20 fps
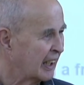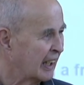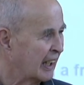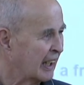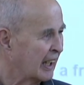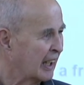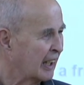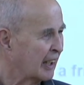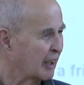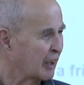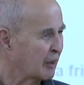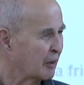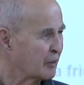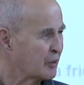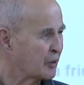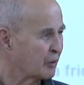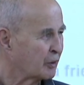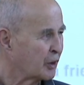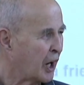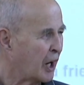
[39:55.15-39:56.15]
Uh,
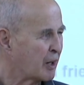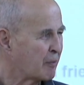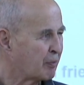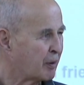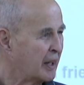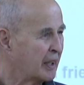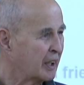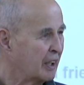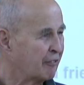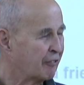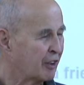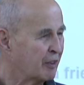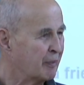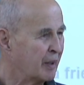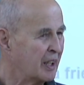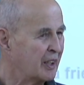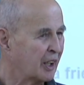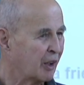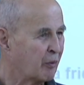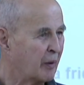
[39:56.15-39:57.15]
it's heartbreaking for
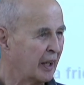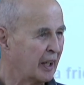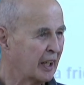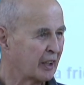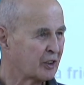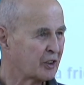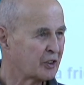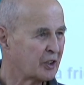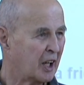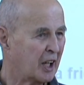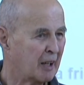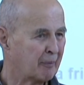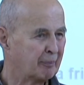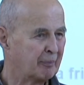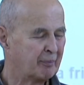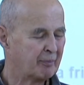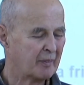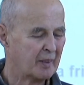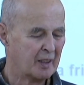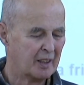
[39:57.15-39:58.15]
me that we had to stop,
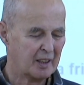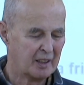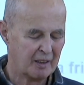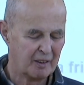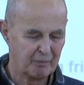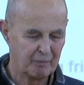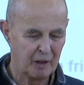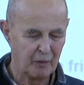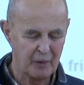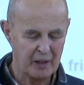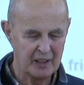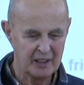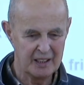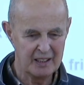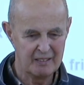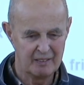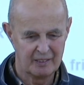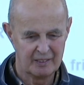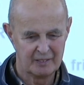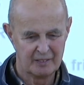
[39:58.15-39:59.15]
but we
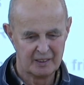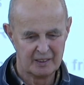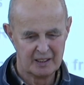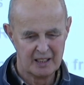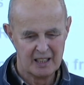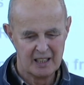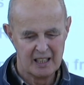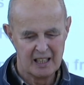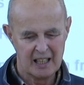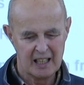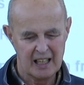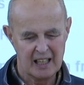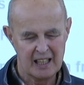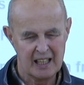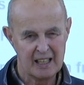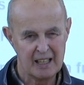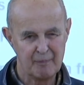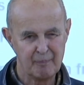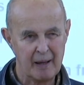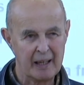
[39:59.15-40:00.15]
did.
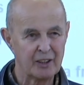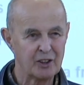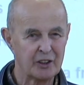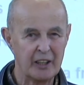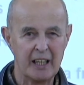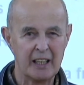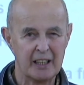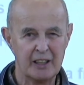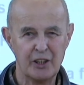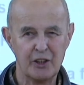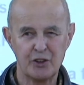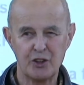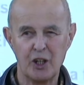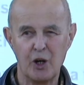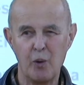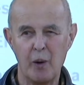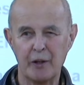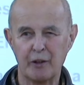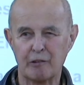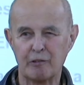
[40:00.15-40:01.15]
Uh, Mike's taking his
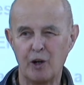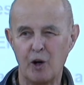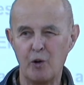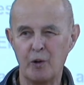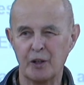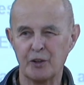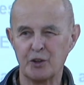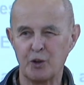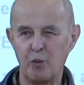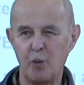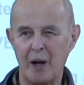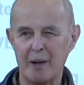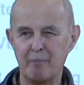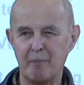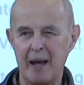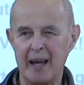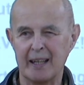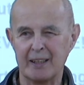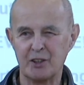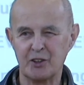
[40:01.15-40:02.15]
show on the road as a
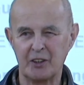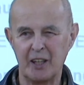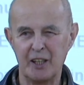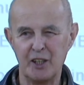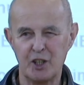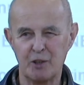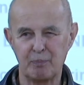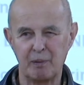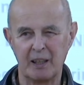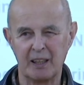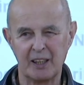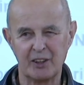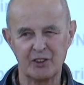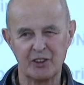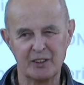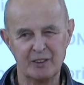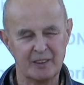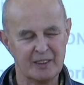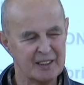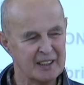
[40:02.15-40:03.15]
one-man stage production.